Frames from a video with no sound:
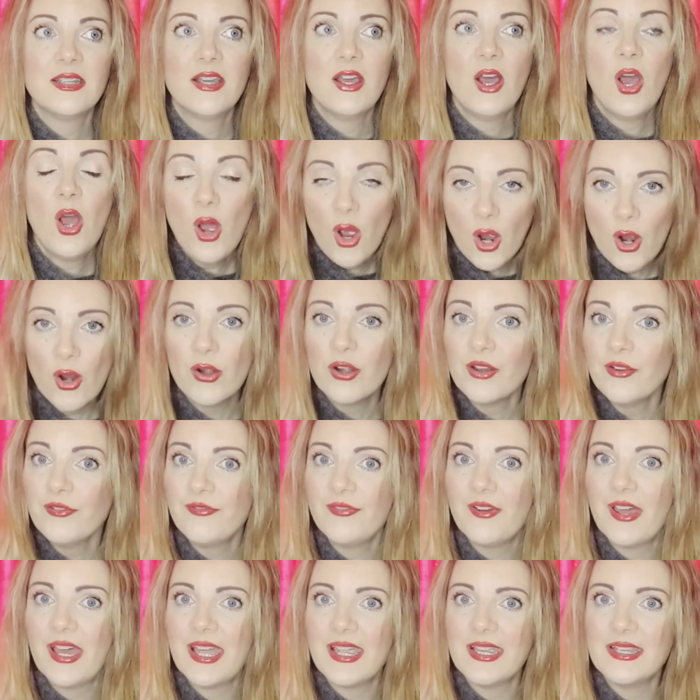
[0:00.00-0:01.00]

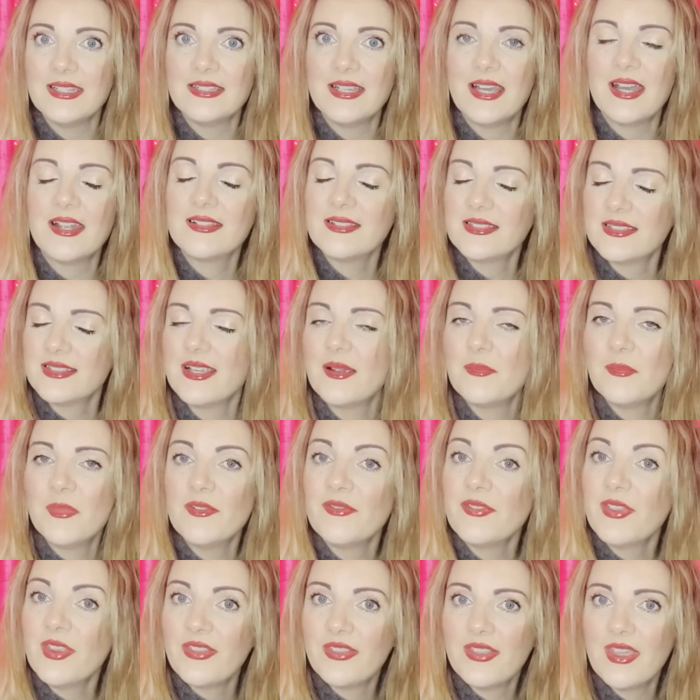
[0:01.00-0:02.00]
horrified at some
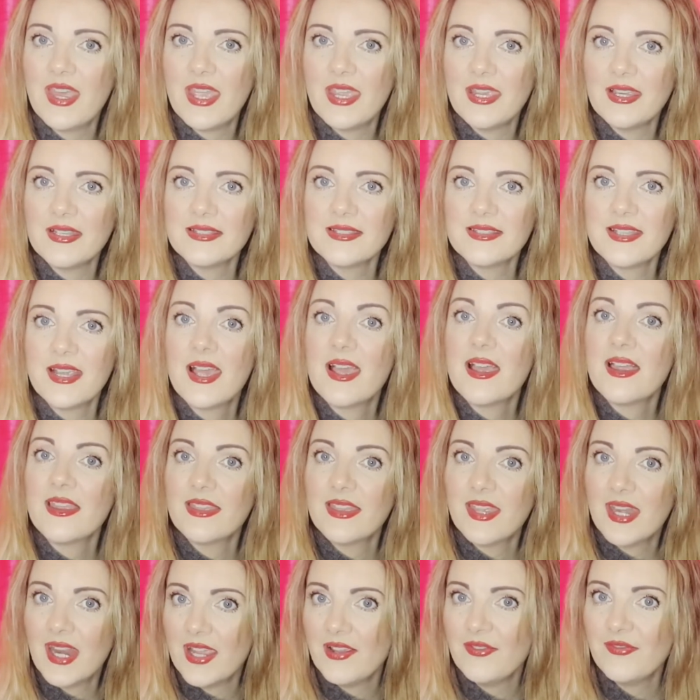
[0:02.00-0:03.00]
of the things
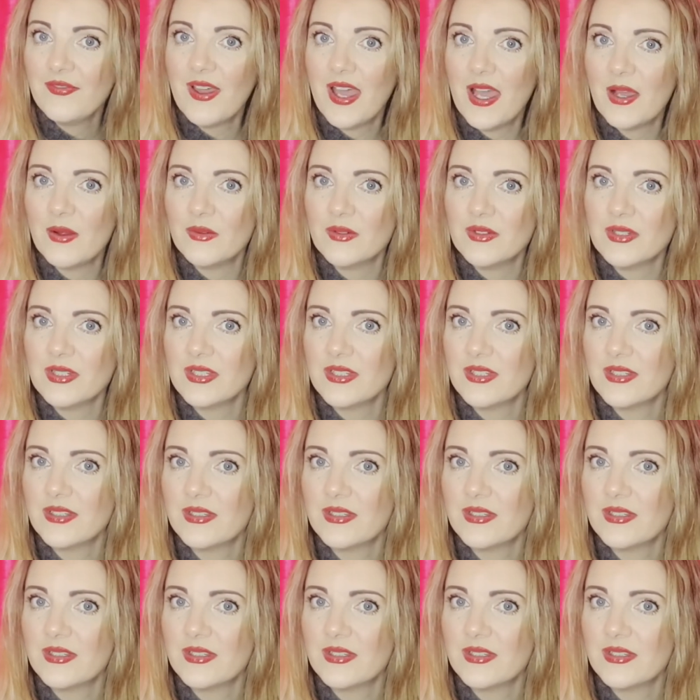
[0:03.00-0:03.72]
that I found.